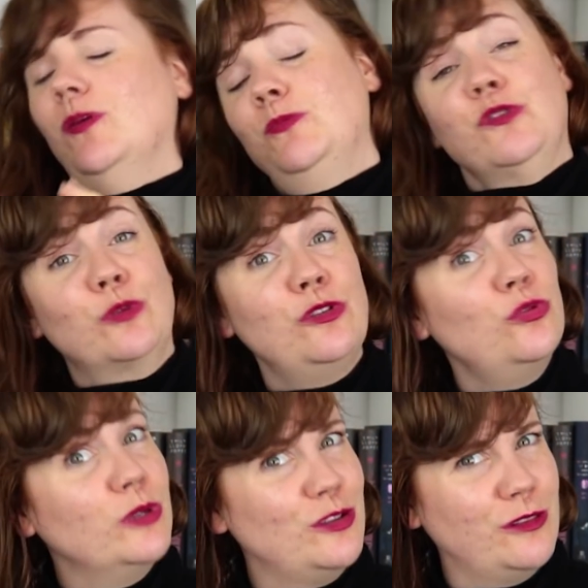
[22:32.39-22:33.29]
so I'm just going
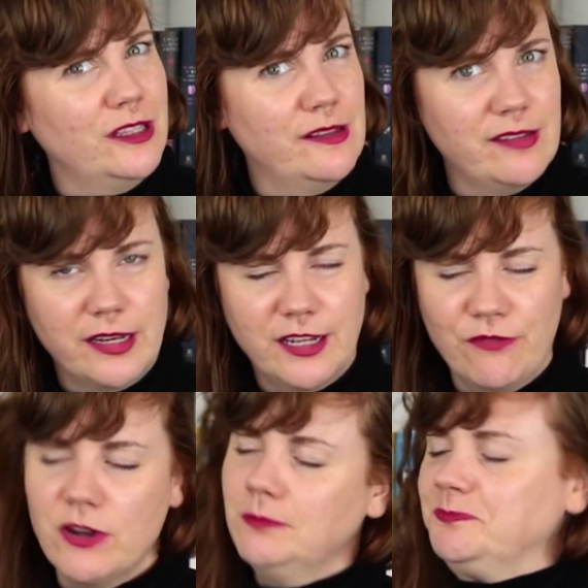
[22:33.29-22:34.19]
to read you the inside
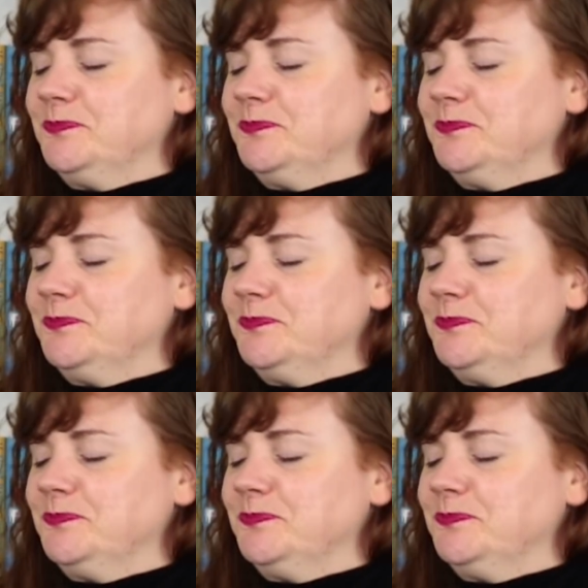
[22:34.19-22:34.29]
cover.